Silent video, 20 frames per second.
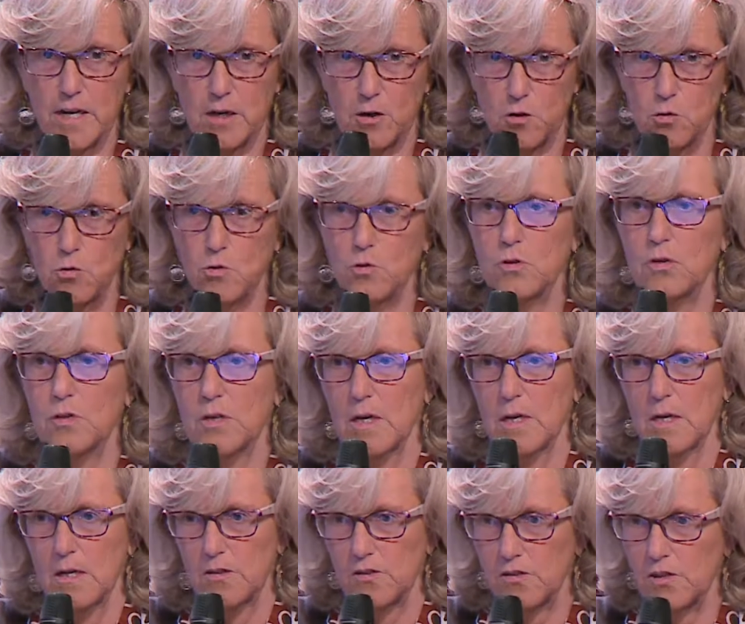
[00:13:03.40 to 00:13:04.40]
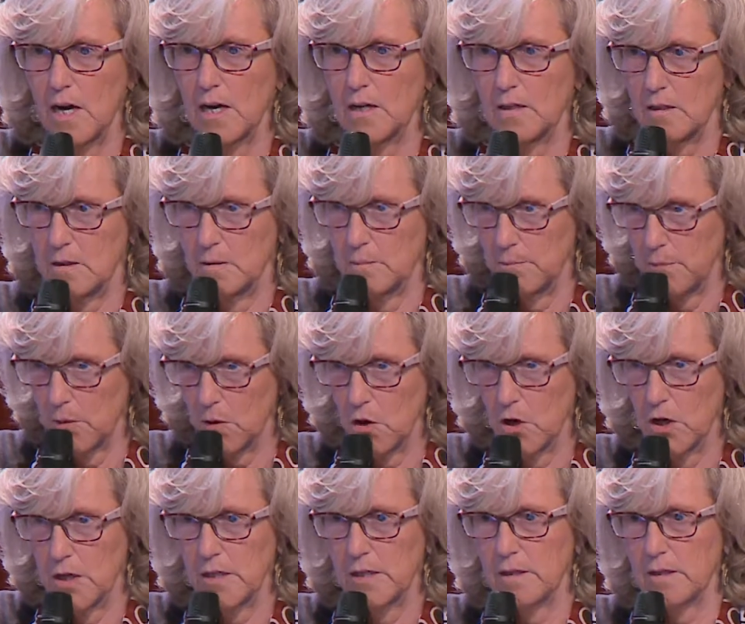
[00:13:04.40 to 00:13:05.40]
good starting
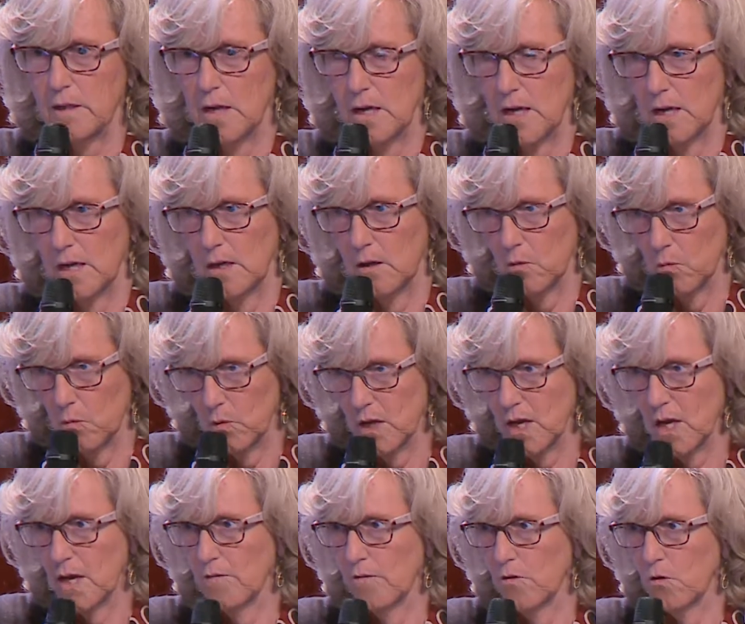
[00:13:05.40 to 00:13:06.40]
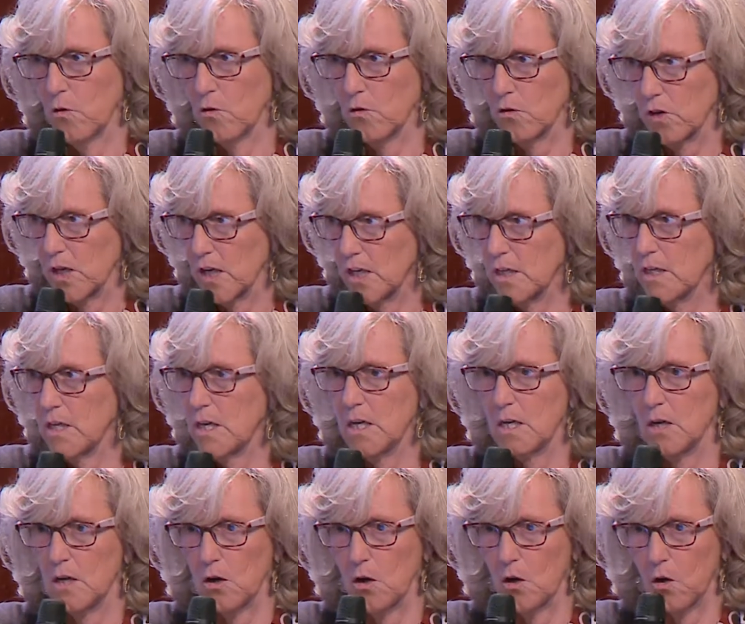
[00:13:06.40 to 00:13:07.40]
point, and we have already